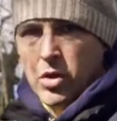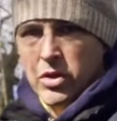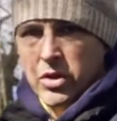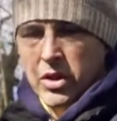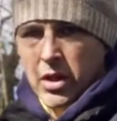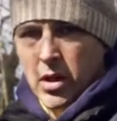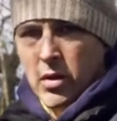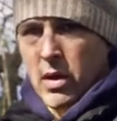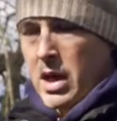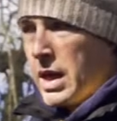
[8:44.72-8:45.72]
good
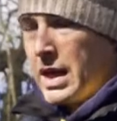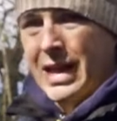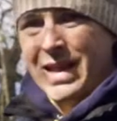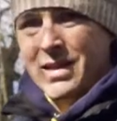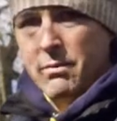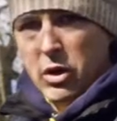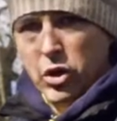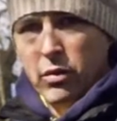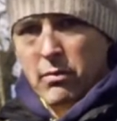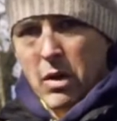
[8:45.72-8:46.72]
to lean the
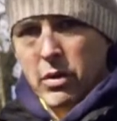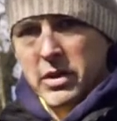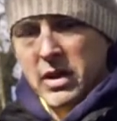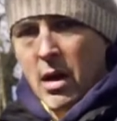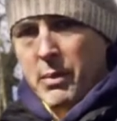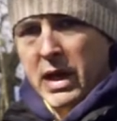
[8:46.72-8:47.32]
mushroom logs up